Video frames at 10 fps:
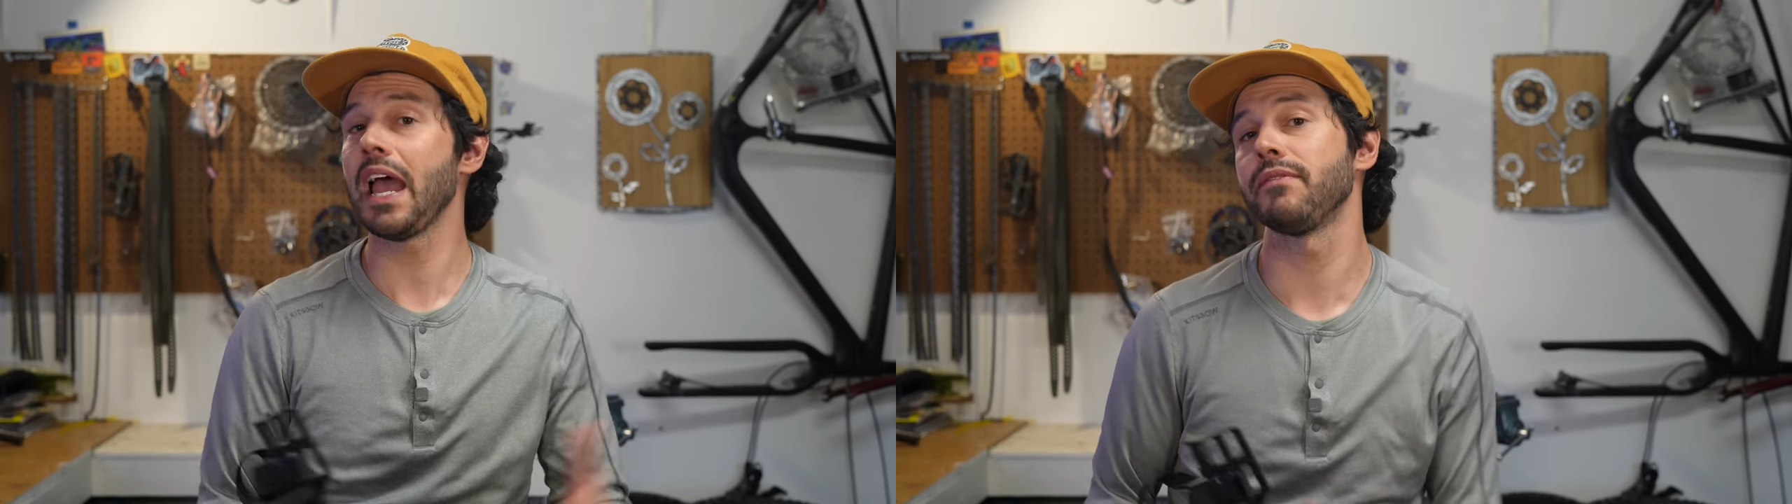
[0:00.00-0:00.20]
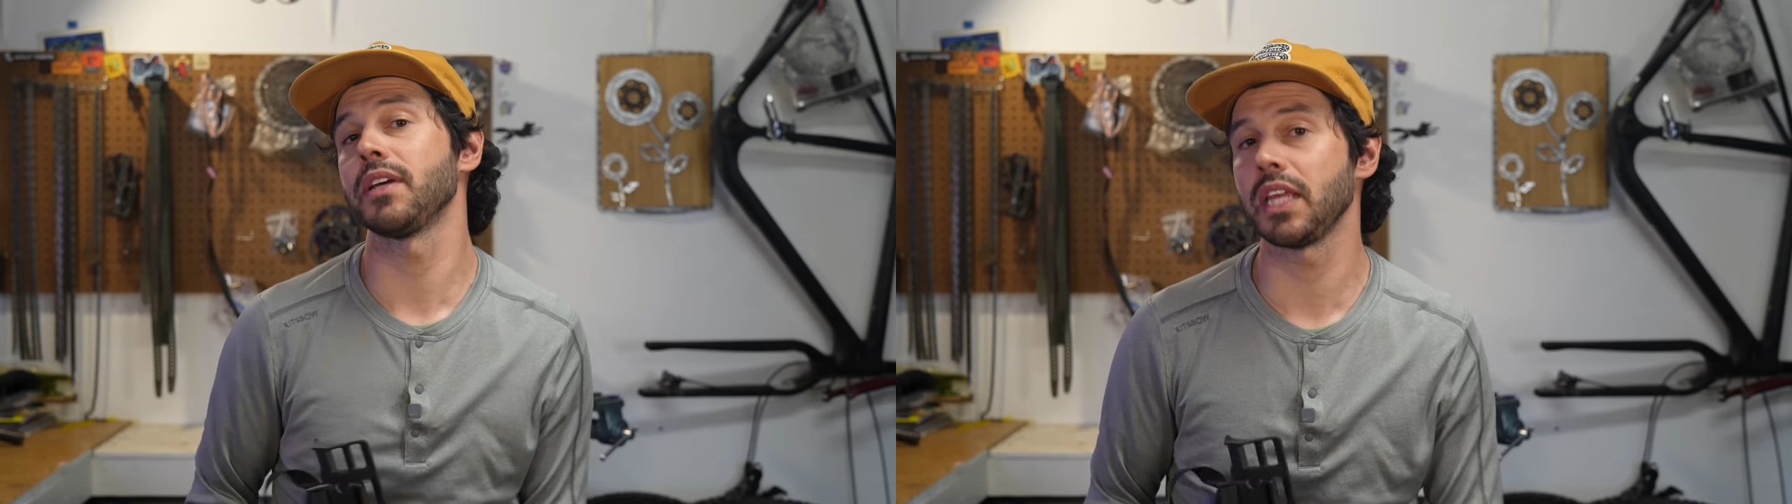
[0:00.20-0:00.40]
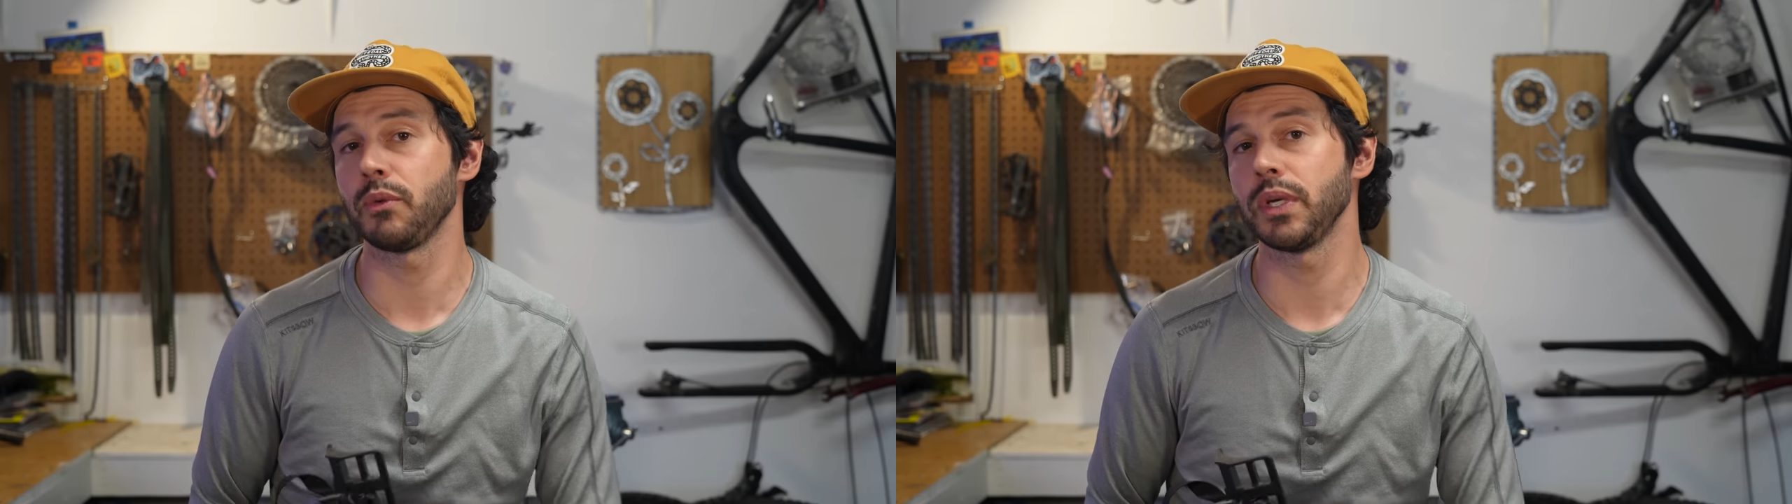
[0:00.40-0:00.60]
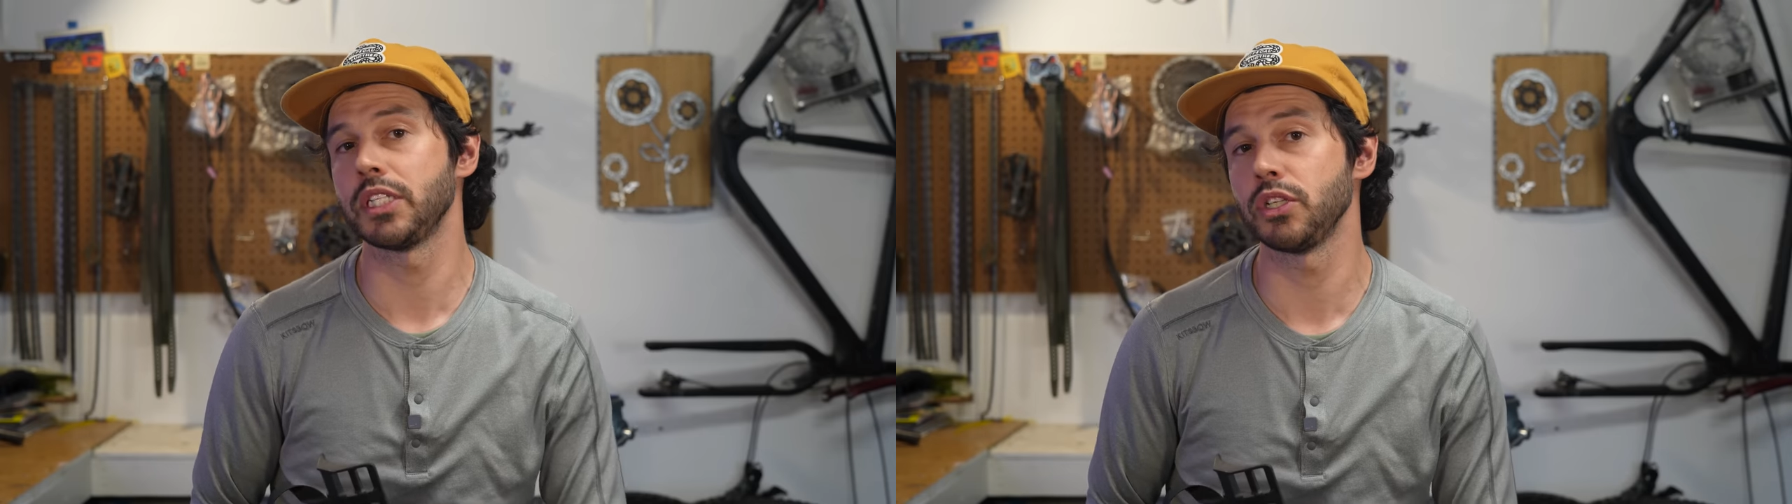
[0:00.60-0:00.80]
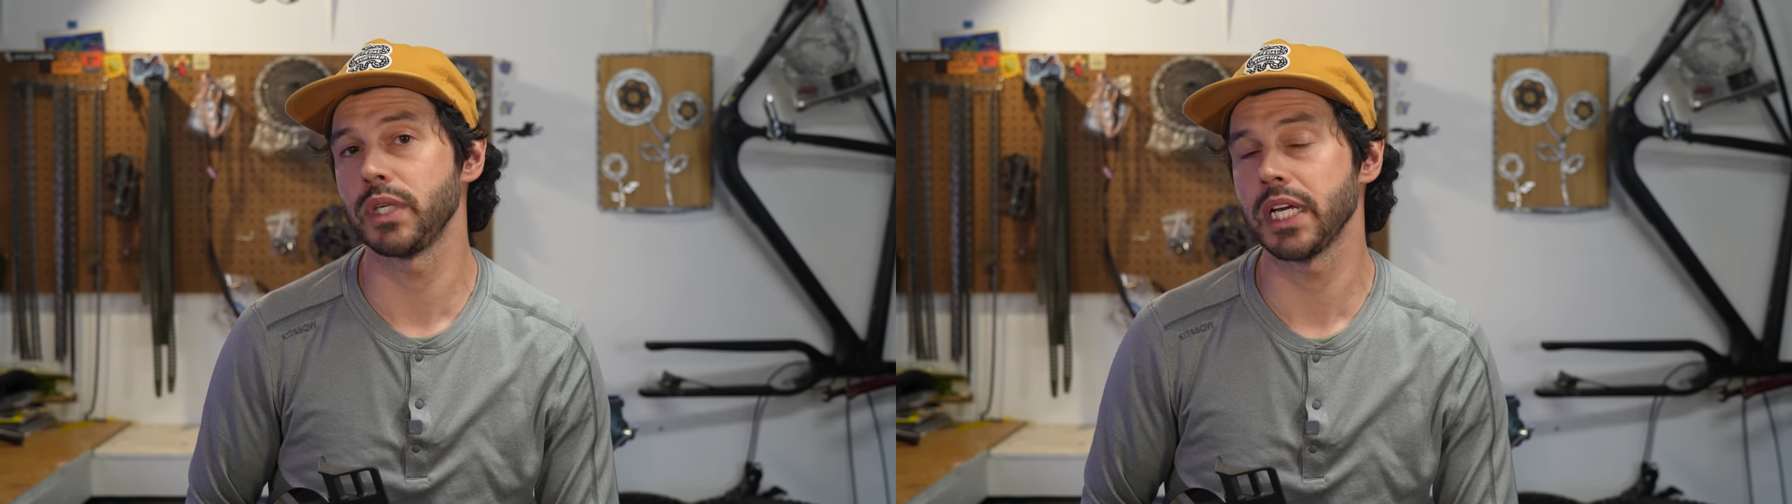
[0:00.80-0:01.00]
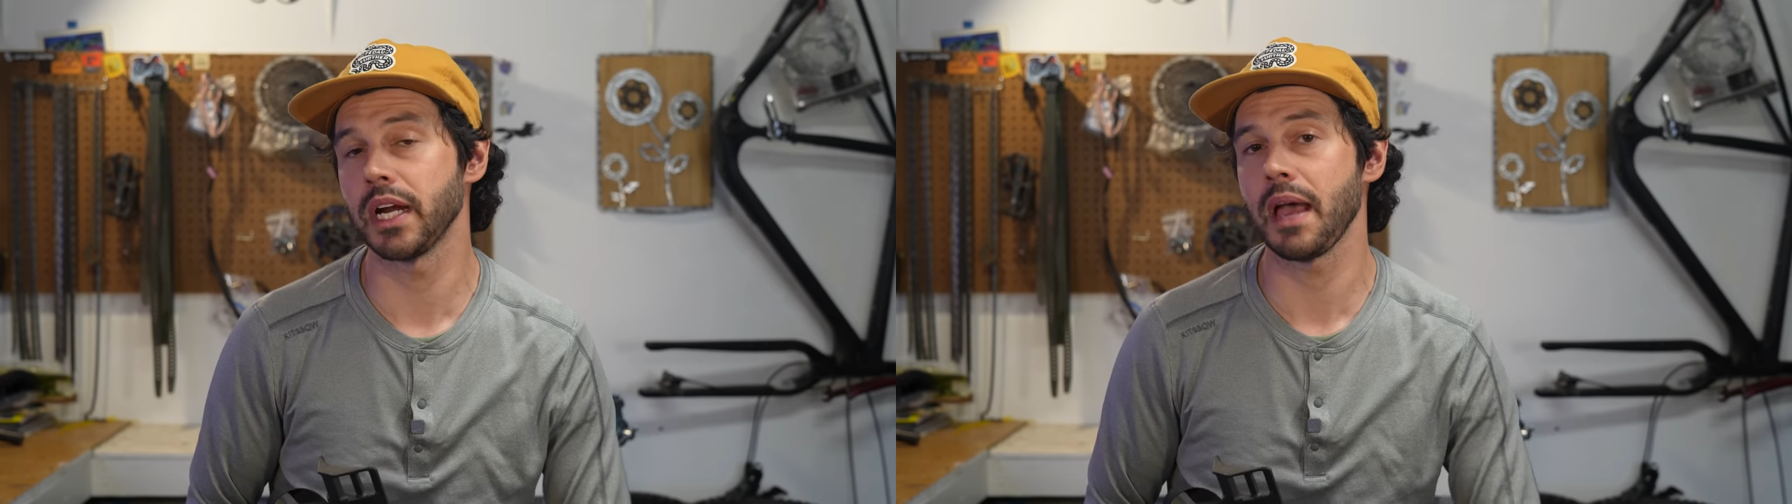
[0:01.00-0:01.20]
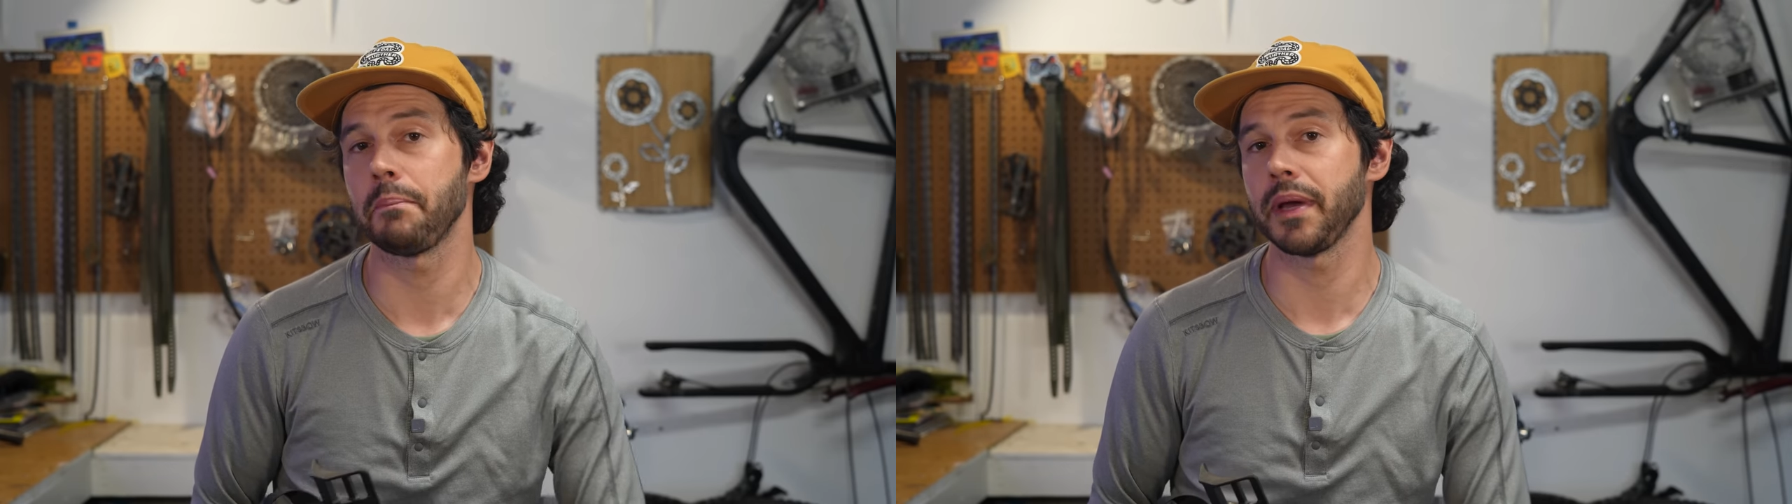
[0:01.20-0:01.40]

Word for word: everything we do here at